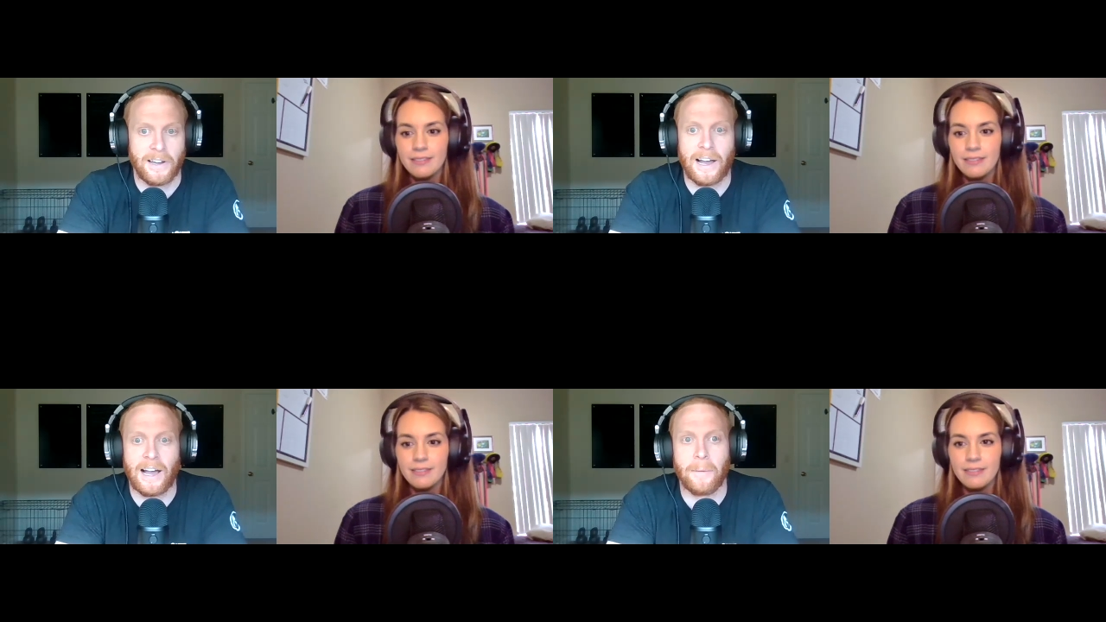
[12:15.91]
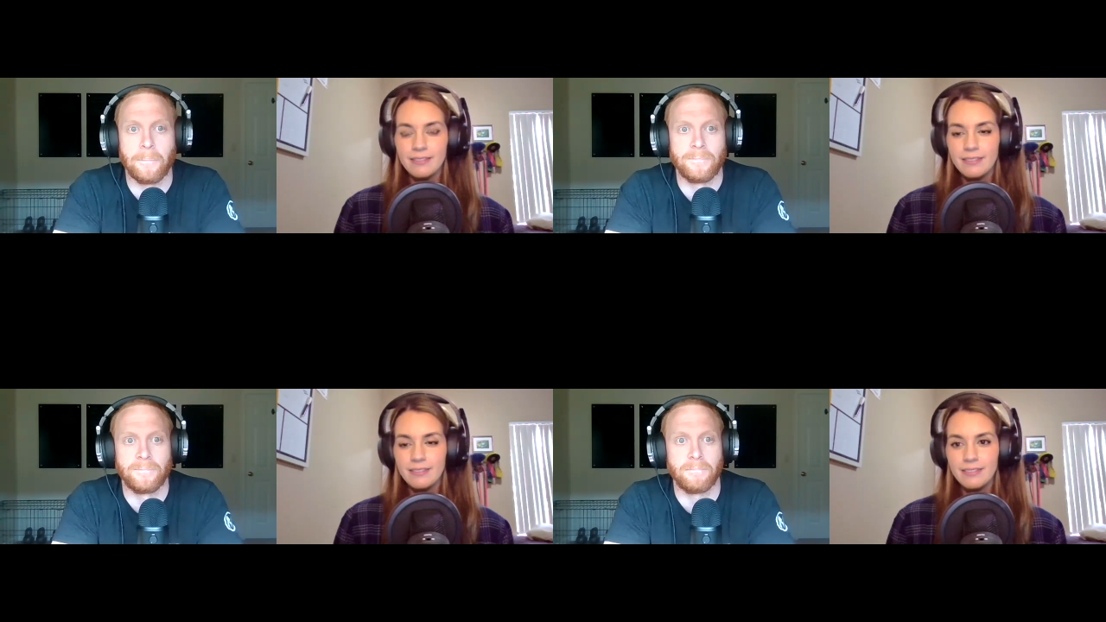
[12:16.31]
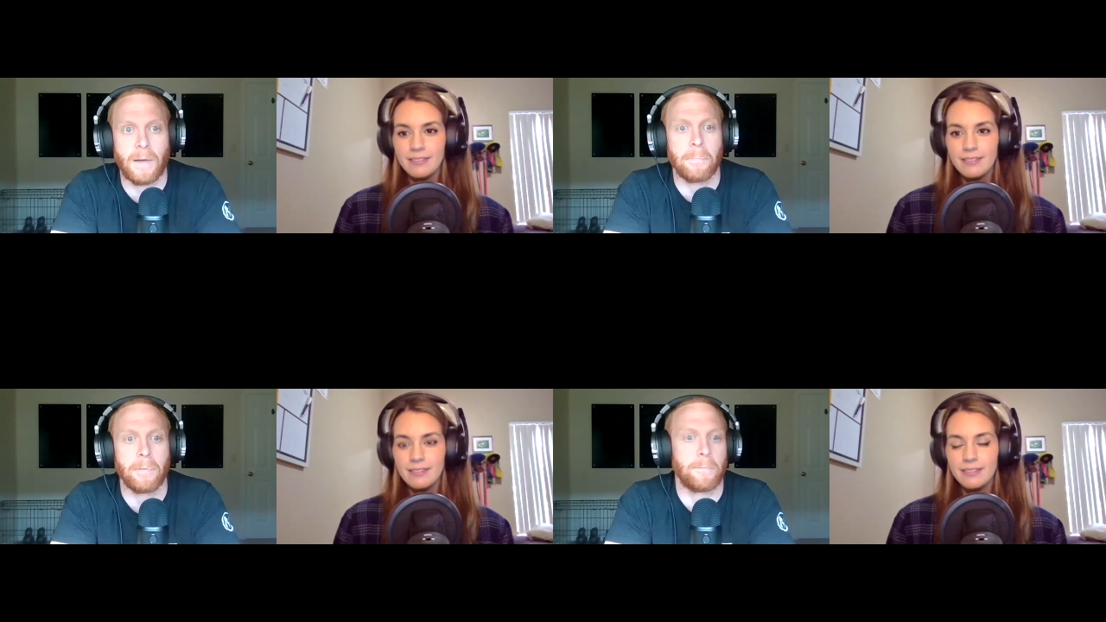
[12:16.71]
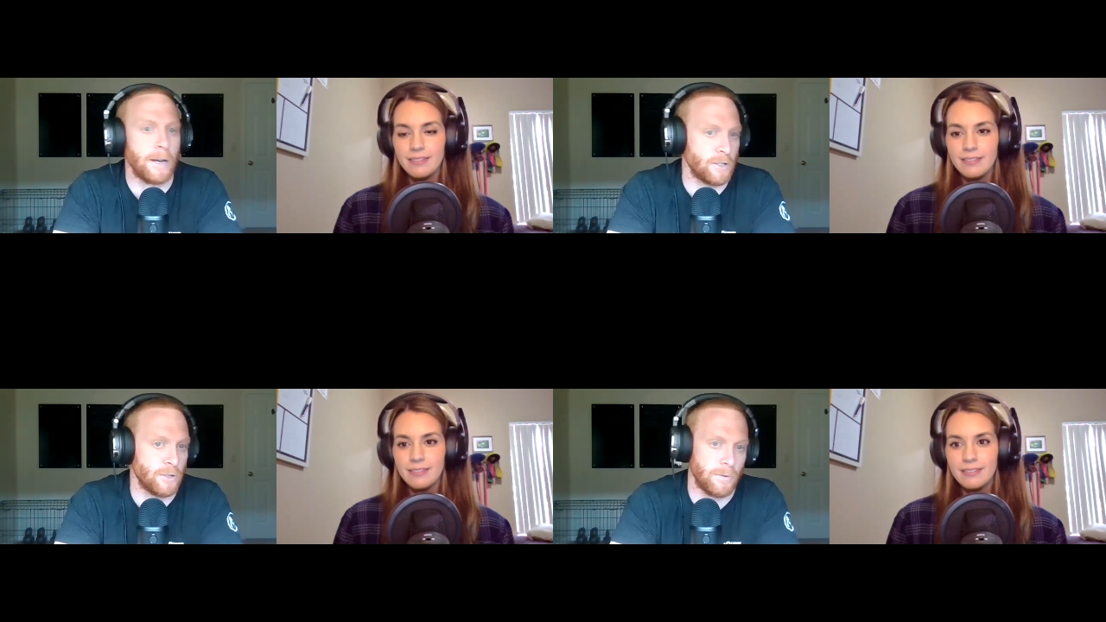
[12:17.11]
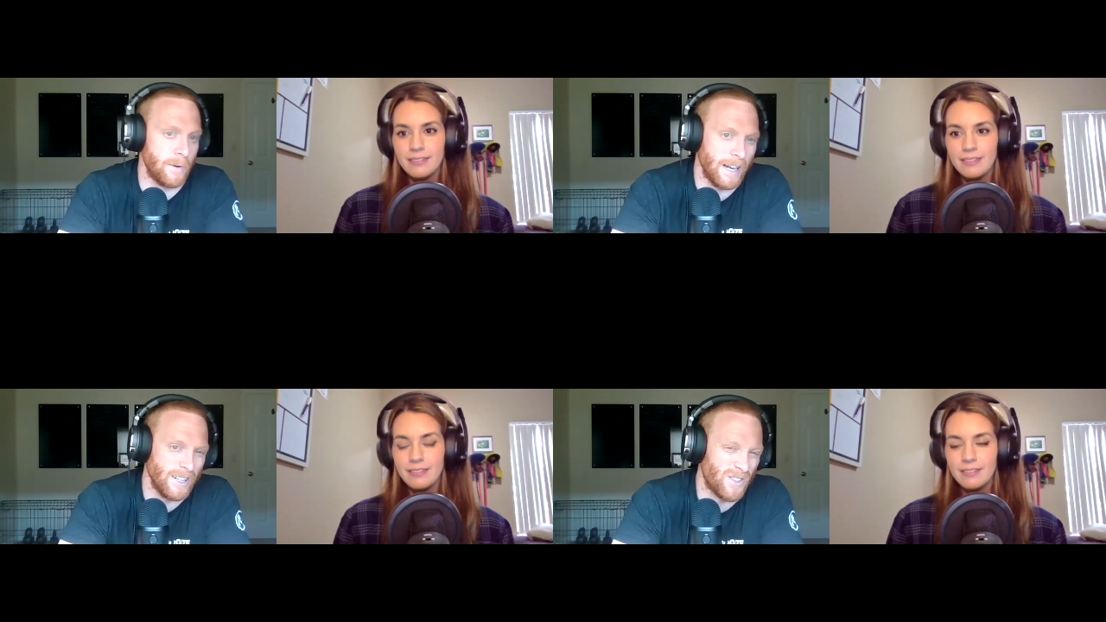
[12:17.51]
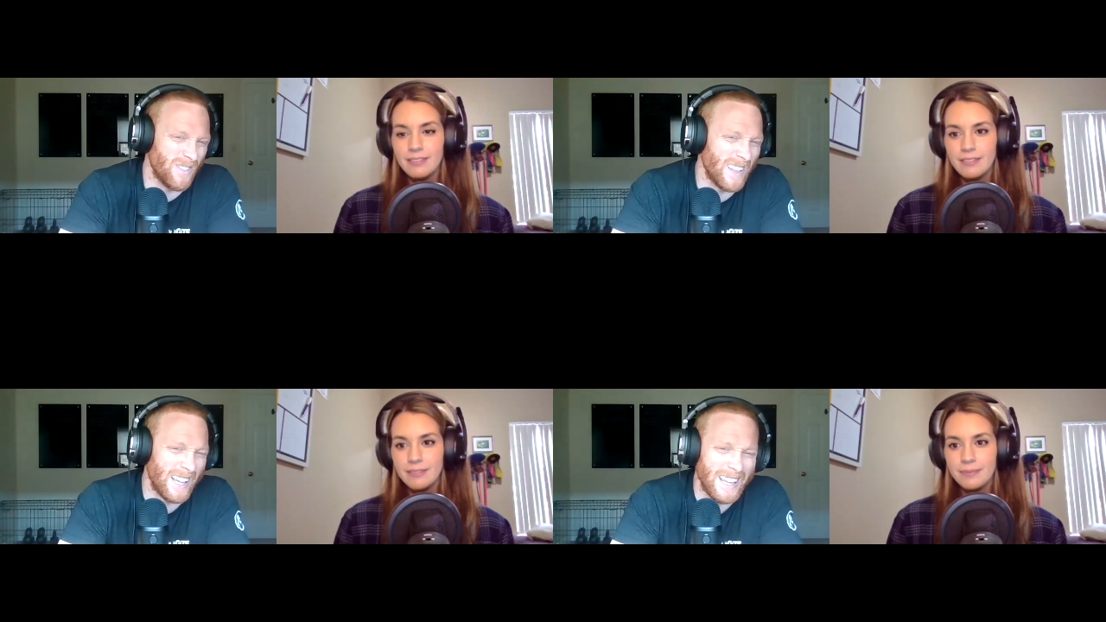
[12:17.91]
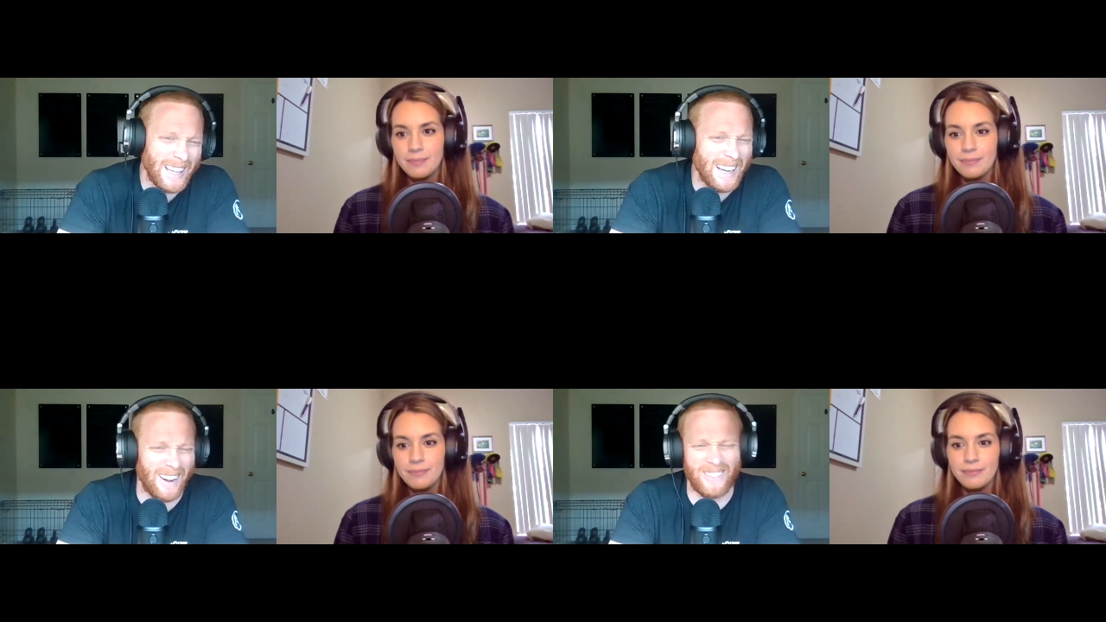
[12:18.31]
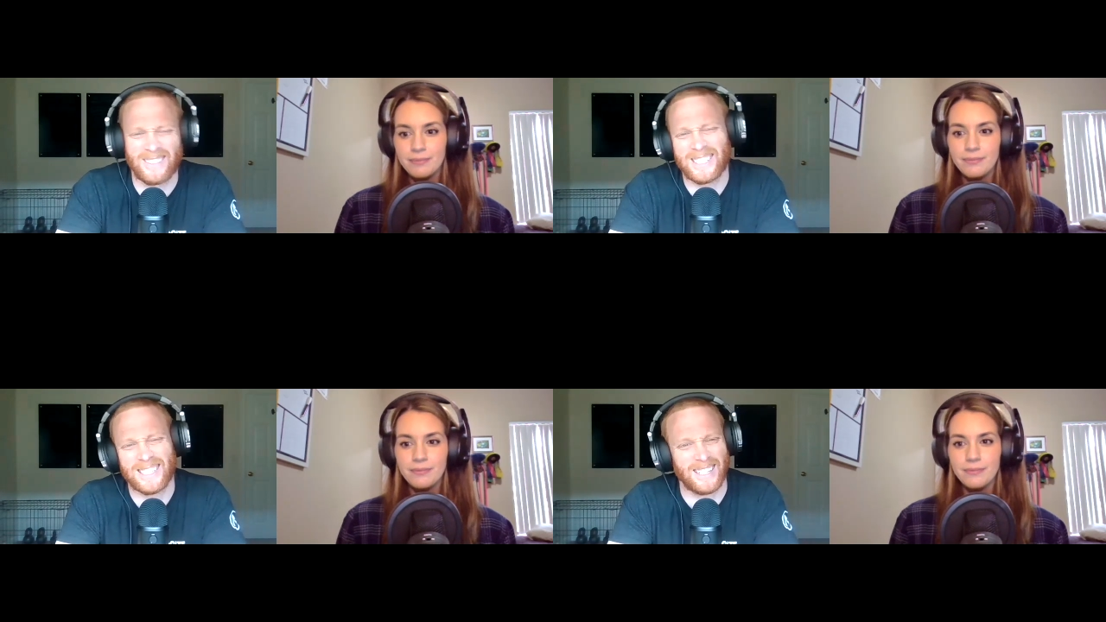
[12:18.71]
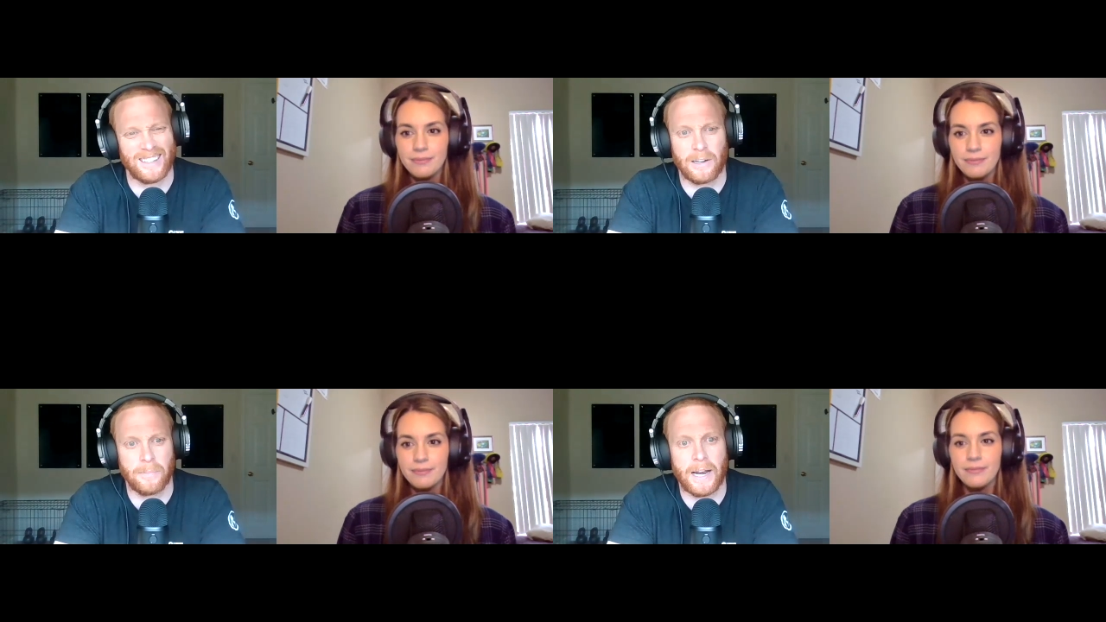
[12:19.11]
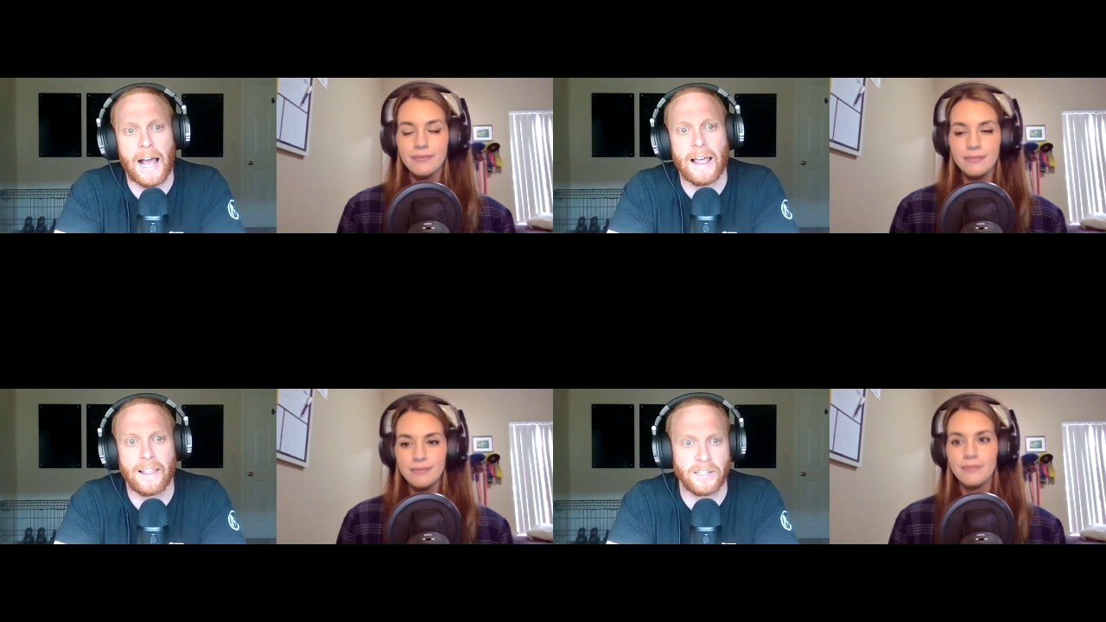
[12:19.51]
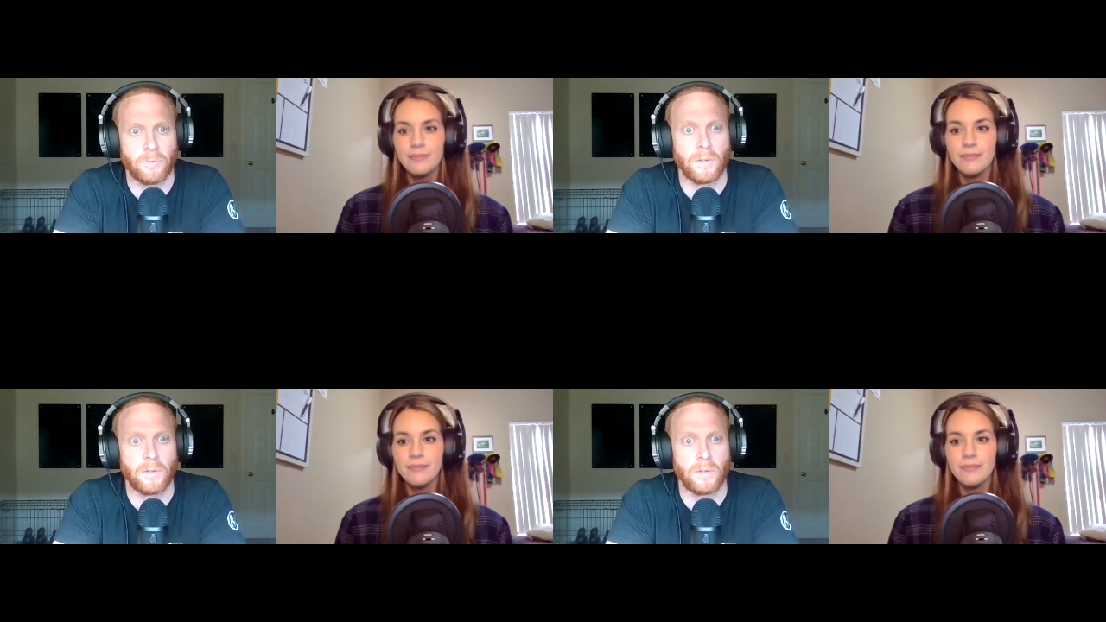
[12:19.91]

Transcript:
Speaker 1: Um, my blood pressure would range from like you know just a little bit high like